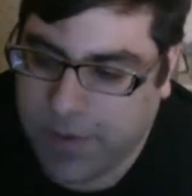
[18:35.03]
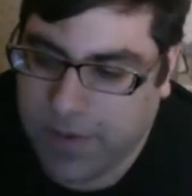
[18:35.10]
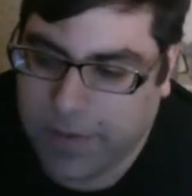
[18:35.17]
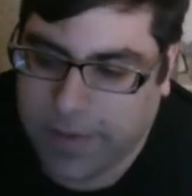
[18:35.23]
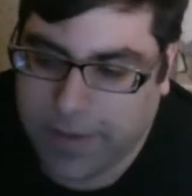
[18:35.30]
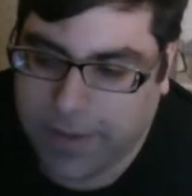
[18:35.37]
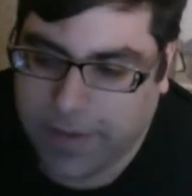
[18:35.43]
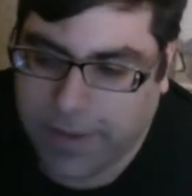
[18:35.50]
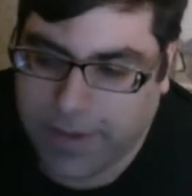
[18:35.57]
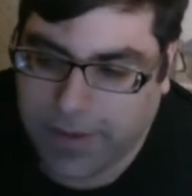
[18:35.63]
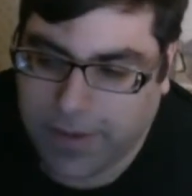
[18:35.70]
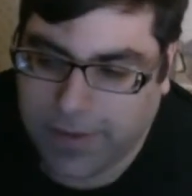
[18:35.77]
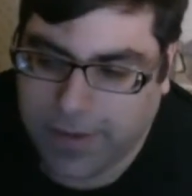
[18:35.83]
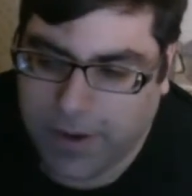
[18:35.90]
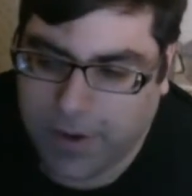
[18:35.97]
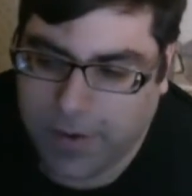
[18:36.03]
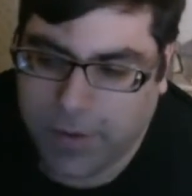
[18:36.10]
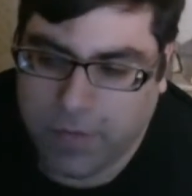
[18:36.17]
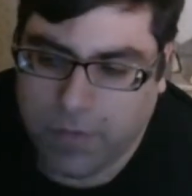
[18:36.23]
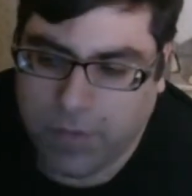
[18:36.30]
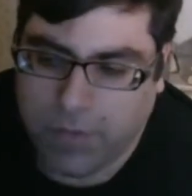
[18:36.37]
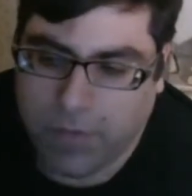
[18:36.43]
Then no,
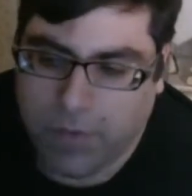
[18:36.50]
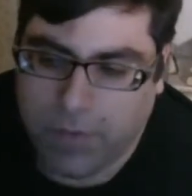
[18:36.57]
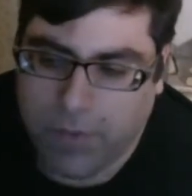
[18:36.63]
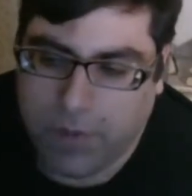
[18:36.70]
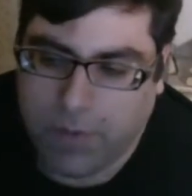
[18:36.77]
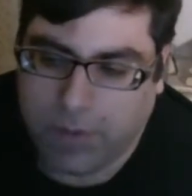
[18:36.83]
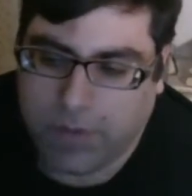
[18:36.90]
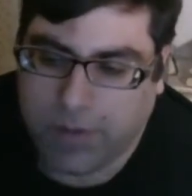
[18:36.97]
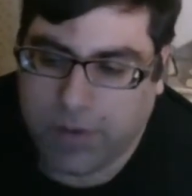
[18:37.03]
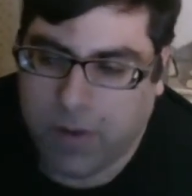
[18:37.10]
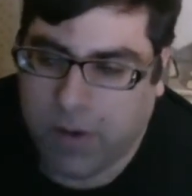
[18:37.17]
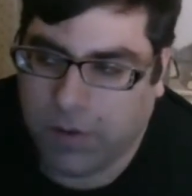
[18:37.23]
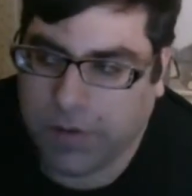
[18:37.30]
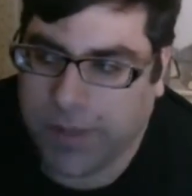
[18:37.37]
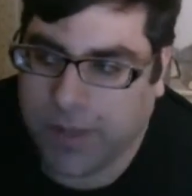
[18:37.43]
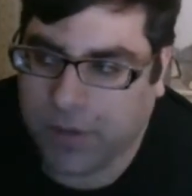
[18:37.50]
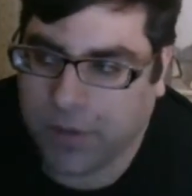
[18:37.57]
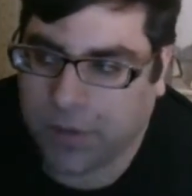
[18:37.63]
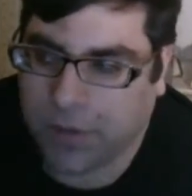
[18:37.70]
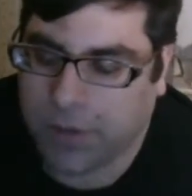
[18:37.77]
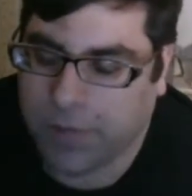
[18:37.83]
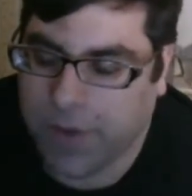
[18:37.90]
you won't be able to call Donald
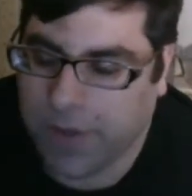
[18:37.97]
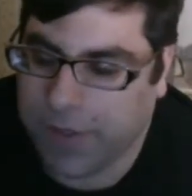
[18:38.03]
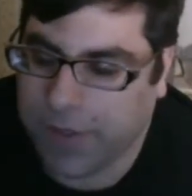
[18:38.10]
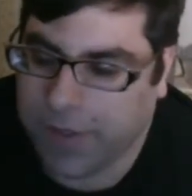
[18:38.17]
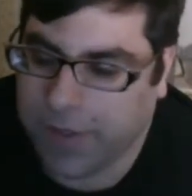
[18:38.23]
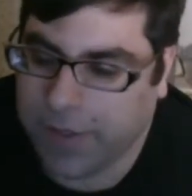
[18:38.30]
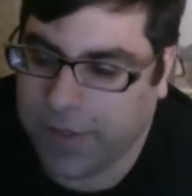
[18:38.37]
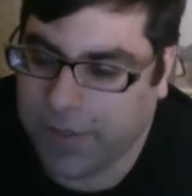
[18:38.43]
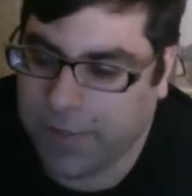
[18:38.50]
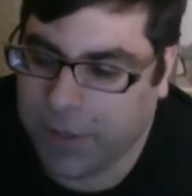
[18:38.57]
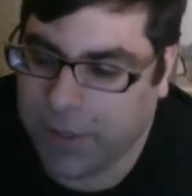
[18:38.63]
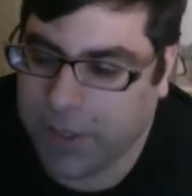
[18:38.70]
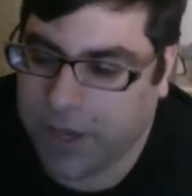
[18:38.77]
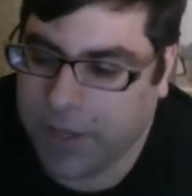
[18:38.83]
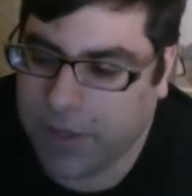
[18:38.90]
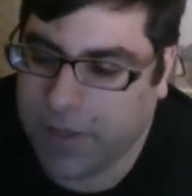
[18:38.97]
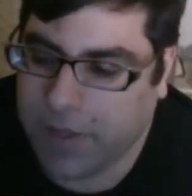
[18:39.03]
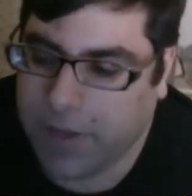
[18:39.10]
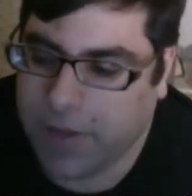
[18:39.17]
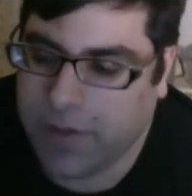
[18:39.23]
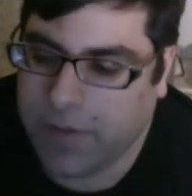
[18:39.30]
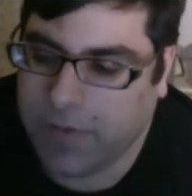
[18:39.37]
Trump anything that besides a
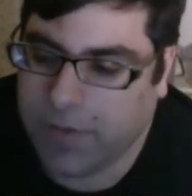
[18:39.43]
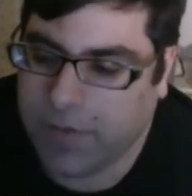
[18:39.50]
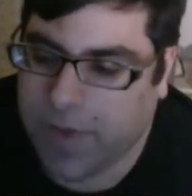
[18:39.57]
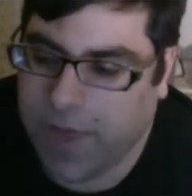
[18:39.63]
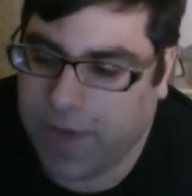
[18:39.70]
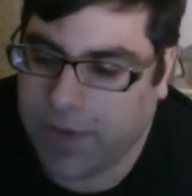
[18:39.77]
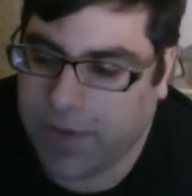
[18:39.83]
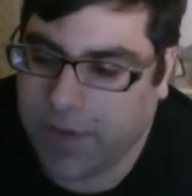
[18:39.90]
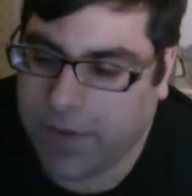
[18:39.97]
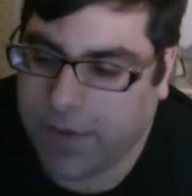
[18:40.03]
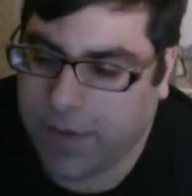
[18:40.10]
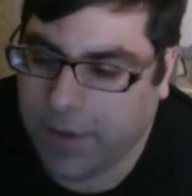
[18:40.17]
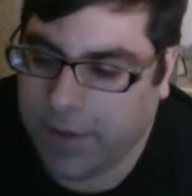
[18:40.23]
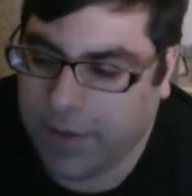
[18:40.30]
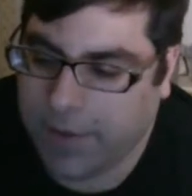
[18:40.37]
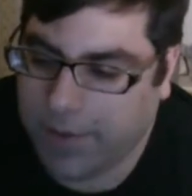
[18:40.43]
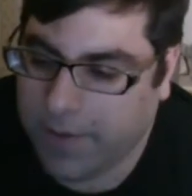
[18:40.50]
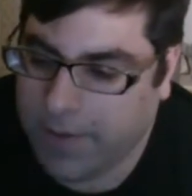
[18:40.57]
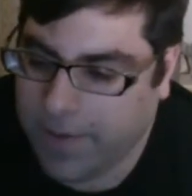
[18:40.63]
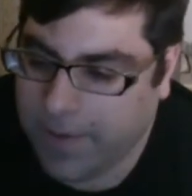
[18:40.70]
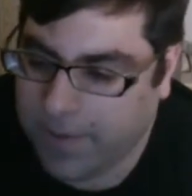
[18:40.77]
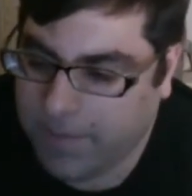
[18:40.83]
diplomatic, you
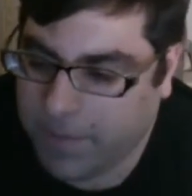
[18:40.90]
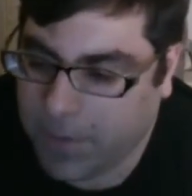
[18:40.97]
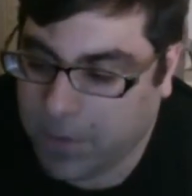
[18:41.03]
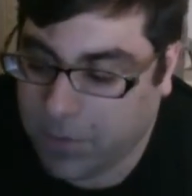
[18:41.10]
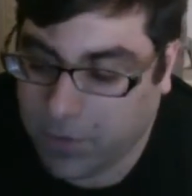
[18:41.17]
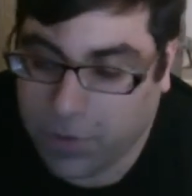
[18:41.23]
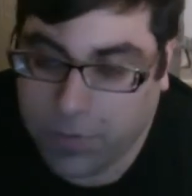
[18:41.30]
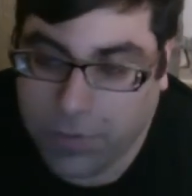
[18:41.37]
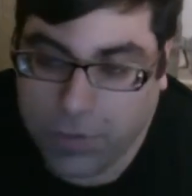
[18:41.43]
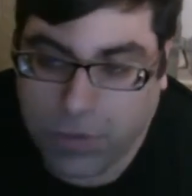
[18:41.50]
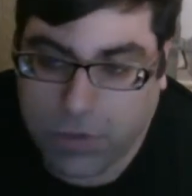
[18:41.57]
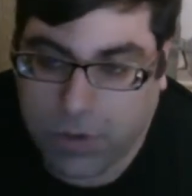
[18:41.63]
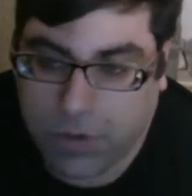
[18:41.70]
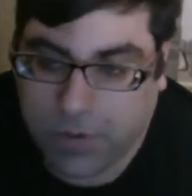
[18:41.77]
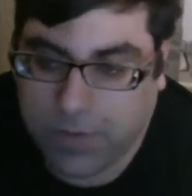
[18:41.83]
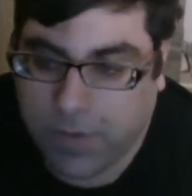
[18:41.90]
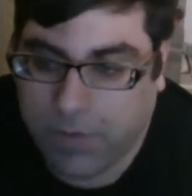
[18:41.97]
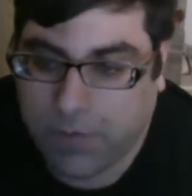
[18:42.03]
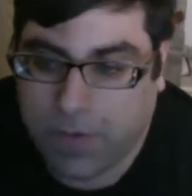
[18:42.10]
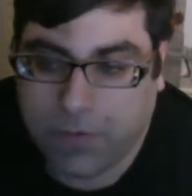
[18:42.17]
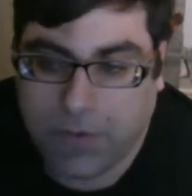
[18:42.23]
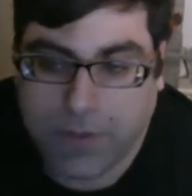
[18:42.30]
know, superstar
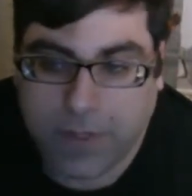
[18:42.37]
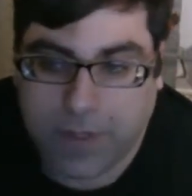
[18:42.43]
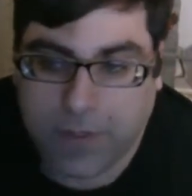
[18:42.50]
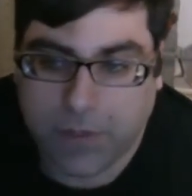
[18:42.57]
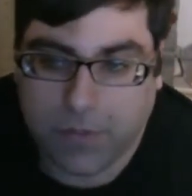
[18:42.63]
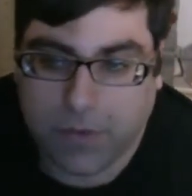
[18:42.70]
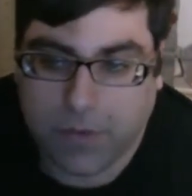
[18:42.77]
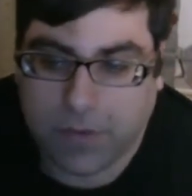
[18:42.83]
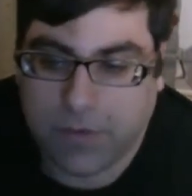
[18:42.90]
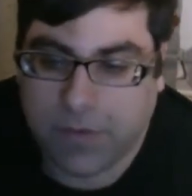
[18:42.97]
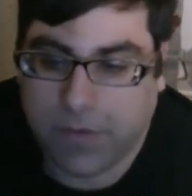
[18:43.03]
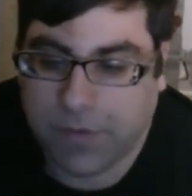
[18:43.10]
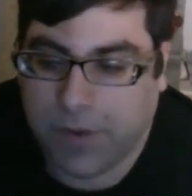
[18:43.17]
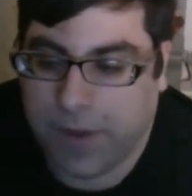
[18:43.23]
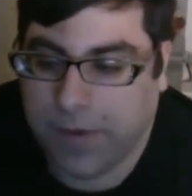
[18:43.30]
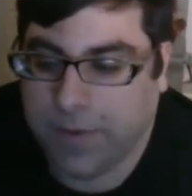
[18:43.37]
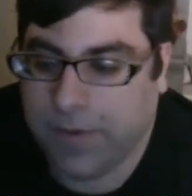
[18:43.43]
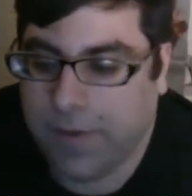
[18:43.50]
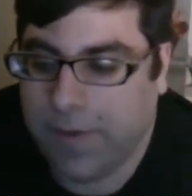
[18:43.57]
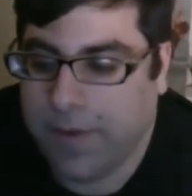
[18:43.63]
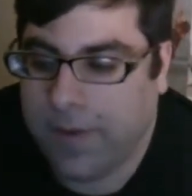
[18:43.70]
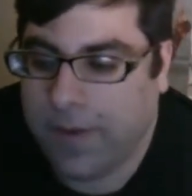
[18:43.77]
if he did do it. Okay,
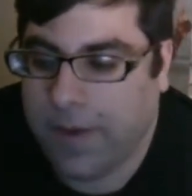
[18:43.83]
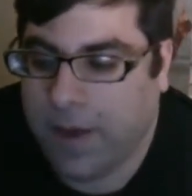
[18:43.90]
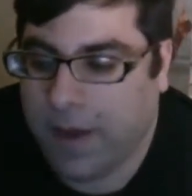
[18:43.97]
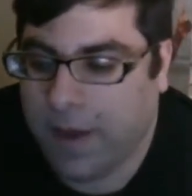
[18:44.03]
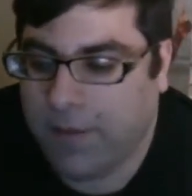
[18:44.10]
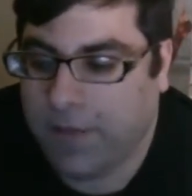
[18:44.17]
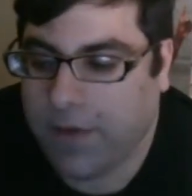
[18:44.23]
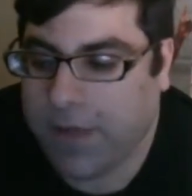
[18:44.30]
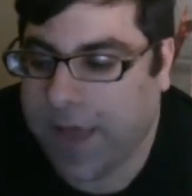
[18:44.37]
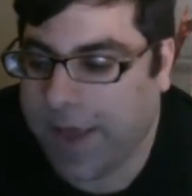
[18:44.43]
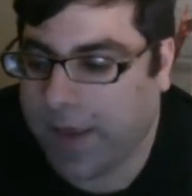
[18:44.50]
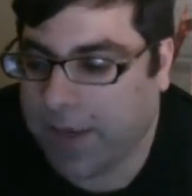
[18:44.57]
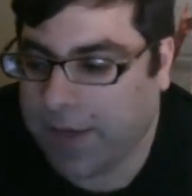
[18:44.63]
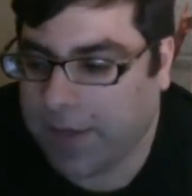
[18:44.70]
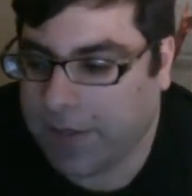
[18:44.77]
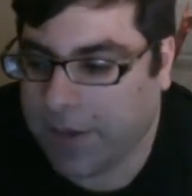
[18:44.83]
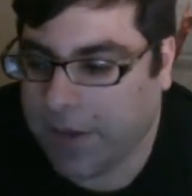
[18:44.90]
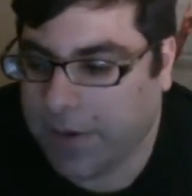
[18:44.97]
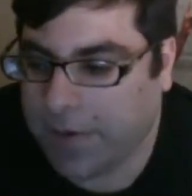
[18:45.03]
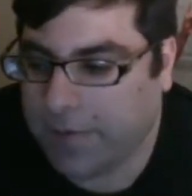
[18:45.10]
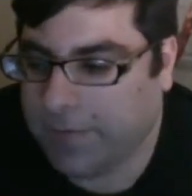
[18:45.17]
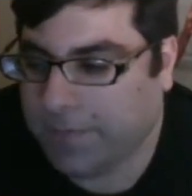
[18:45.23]
if he can't get it
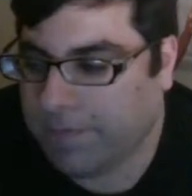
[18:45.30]
done,